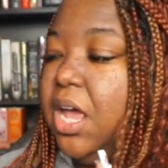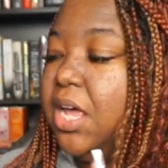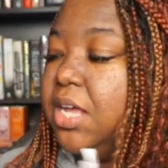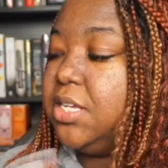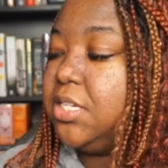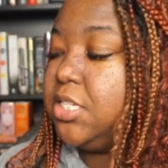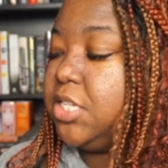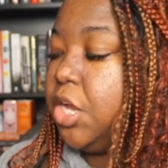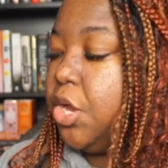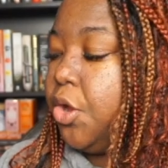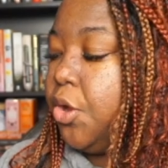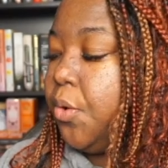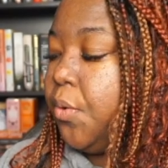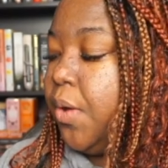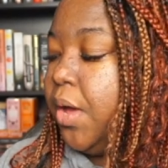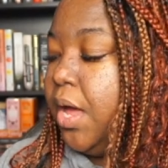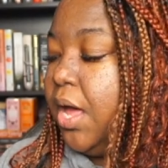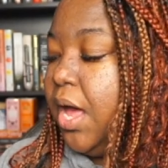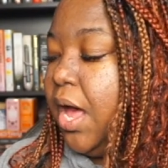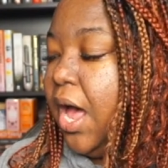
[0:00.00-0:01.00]
So
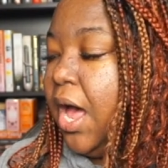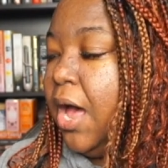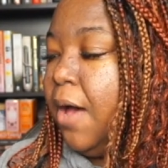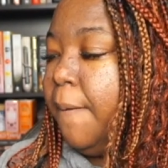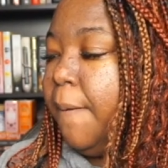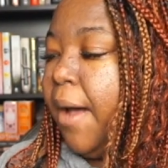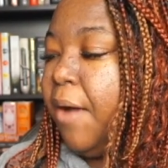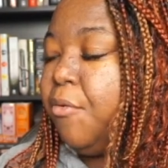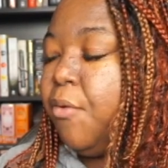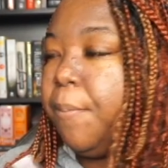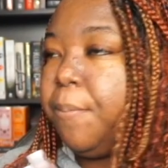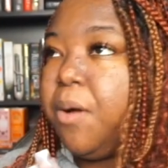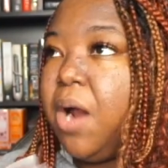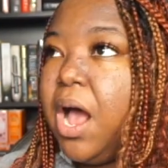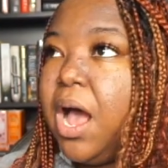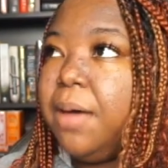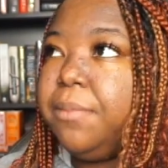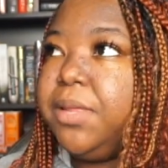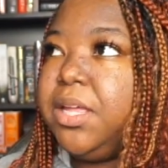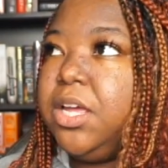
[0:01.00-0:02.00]
I will
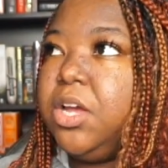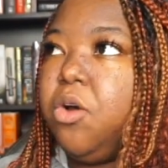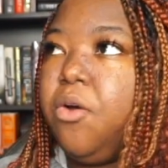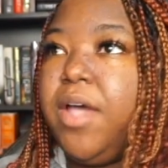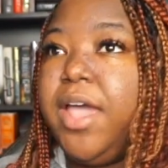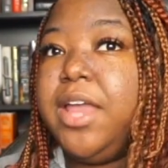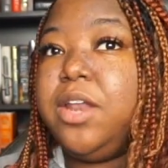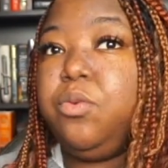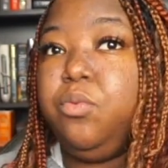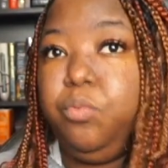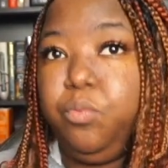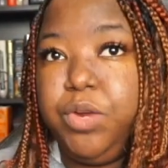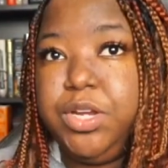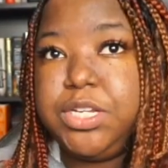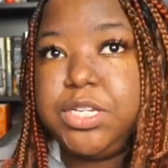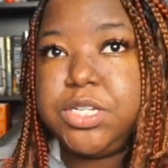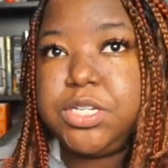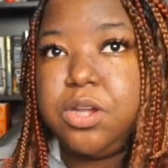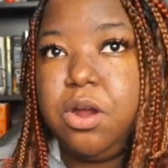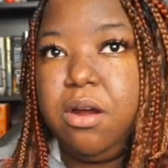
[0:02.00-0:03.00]
probably go ahead and
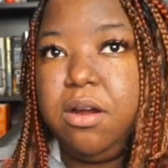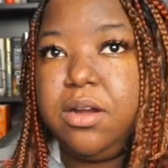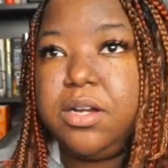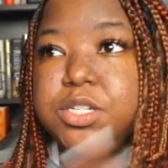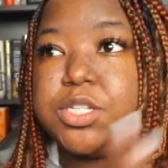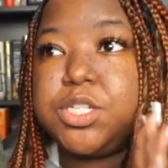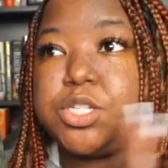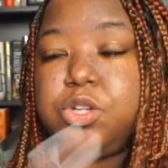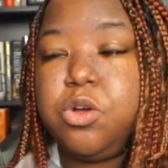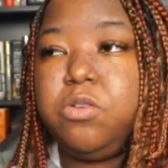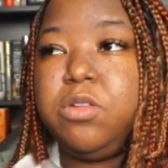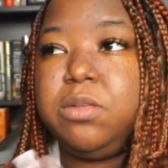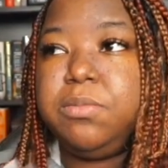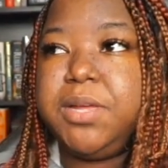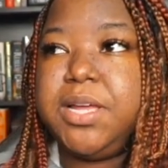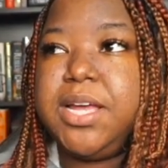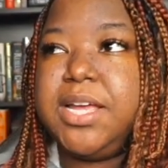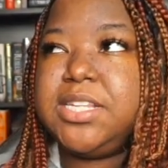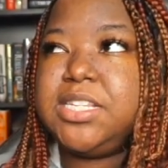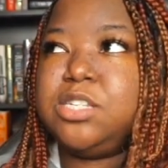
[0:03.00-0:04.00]
restart, solely
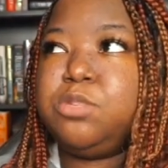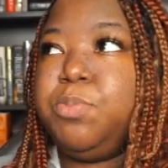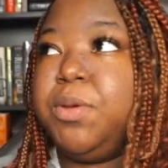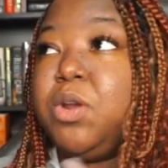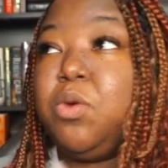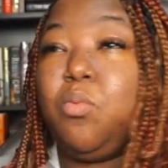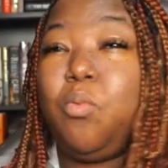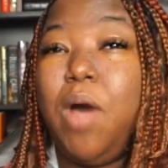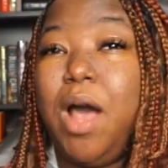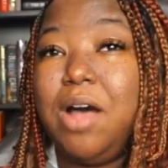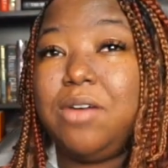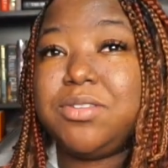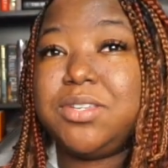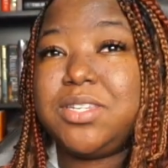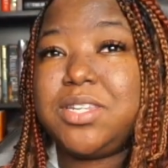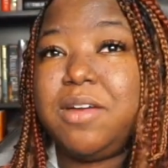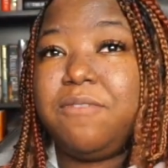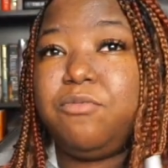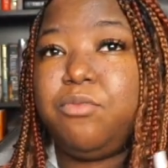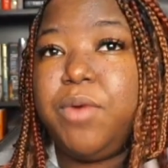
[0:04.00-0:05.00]
because it's been a while since
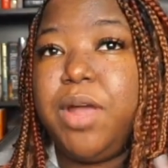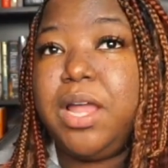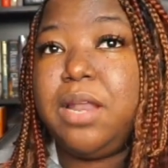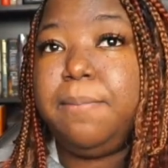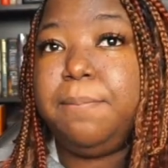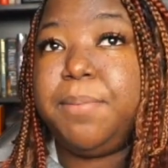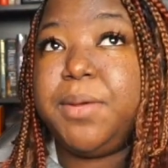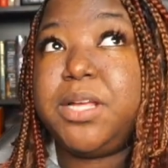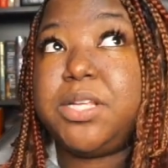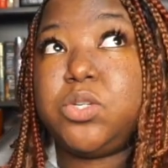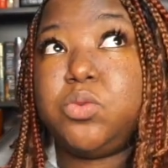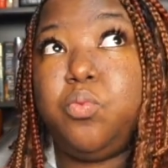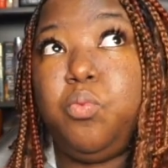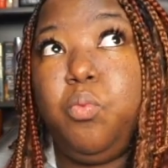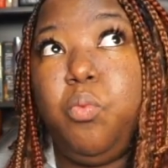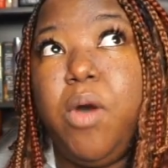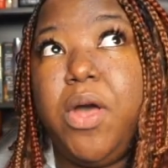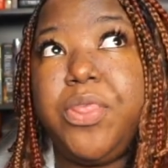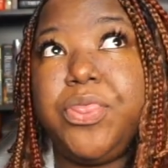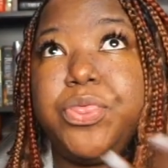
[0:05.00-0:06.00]
I've read books
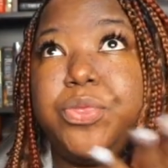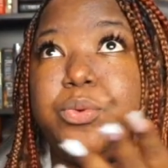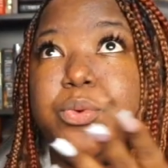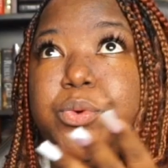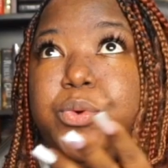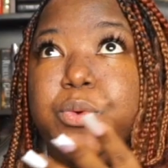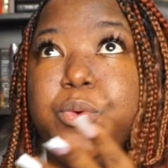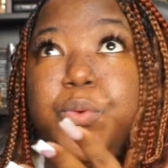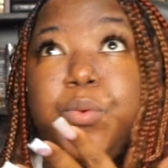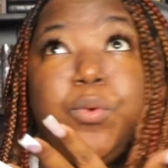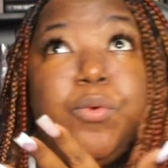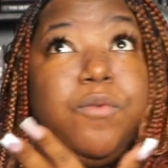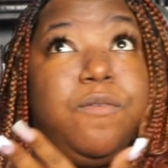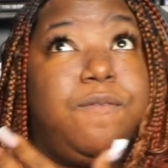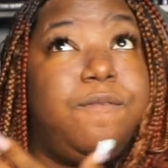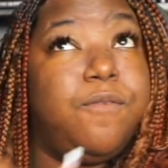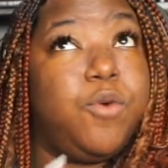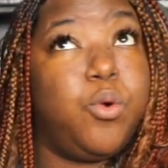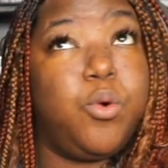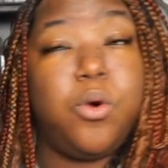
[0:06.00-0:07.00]
1 through
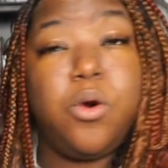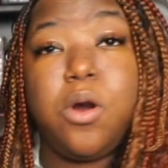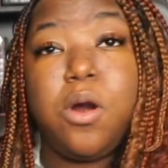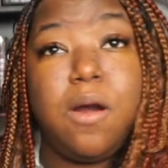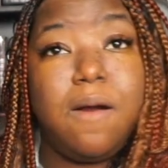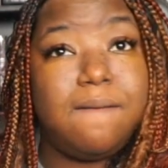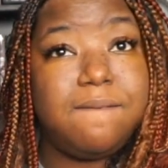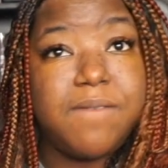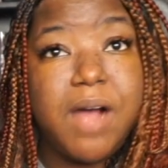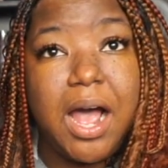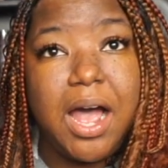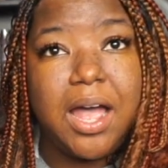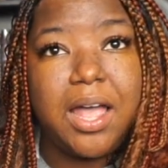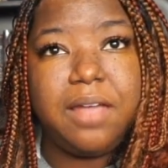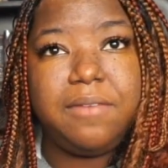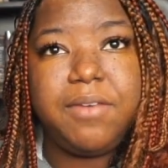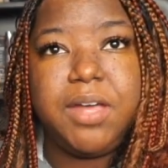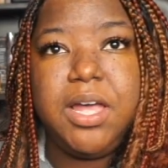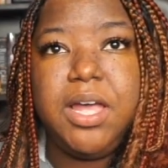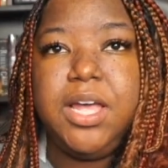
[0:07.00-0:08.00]
4 or
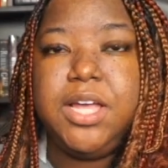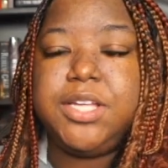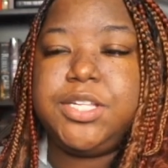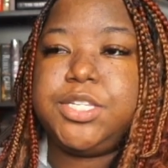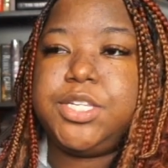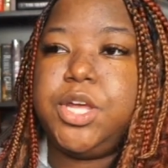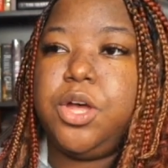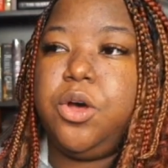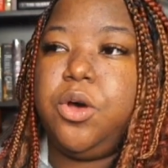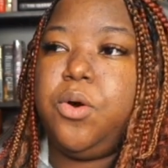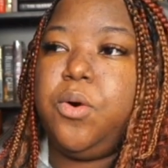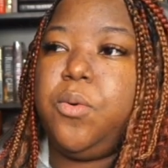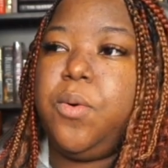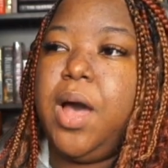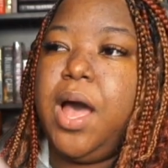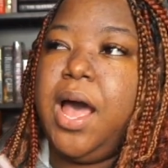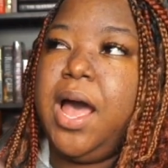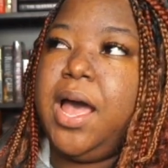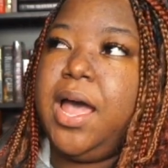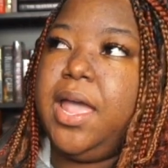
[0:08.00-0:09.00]
5. So
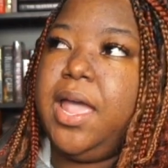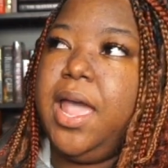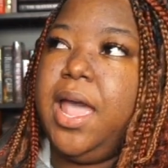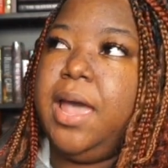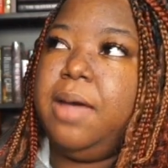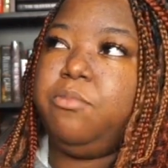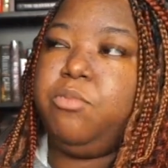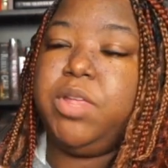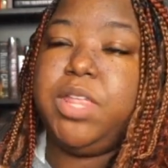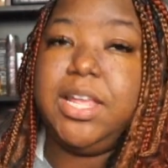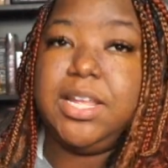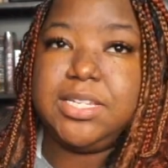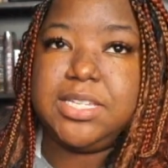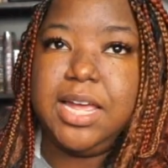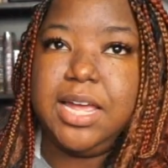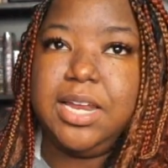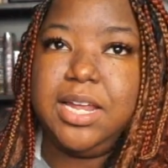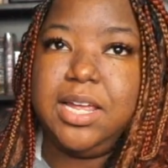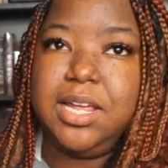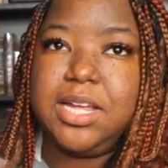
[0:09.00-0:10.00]
I am really
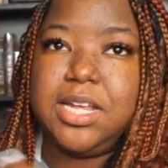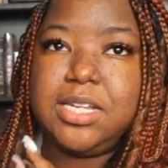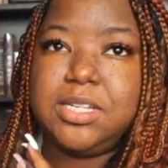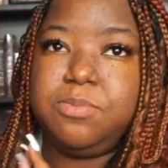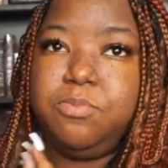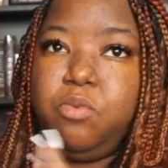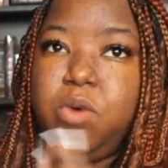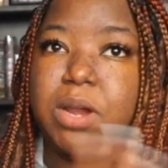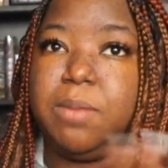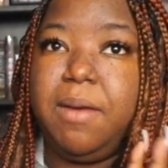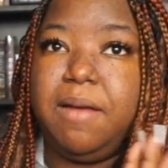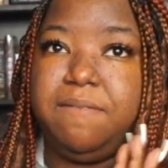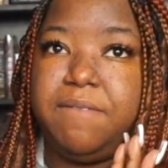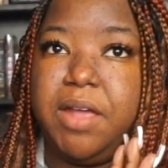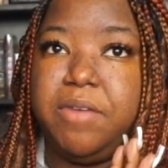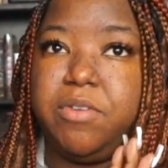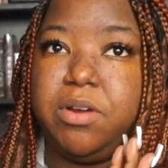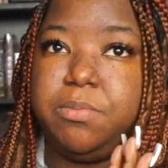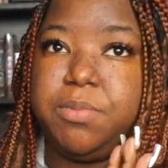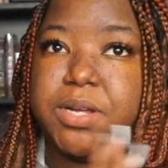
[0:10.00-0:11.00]
excited because one of my
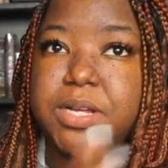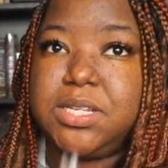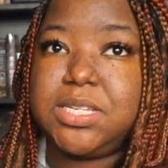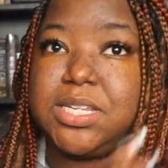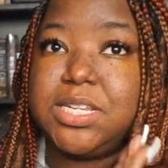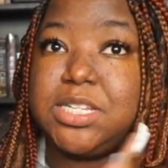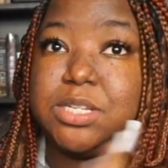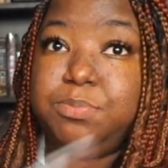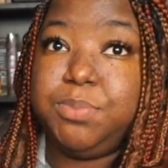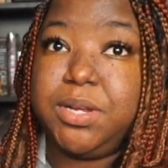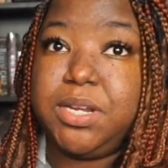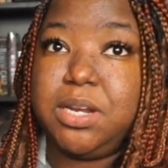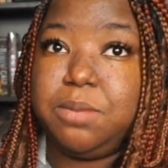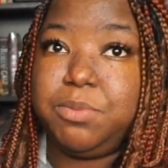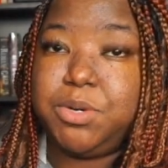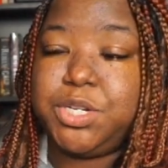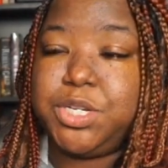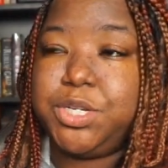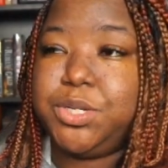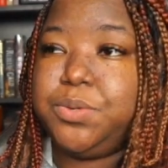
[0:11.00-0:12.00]
favorite books is book number
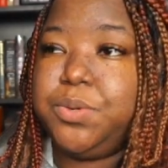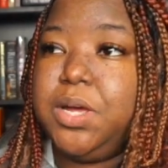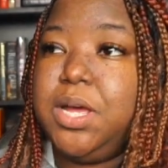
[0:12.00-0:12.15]
2.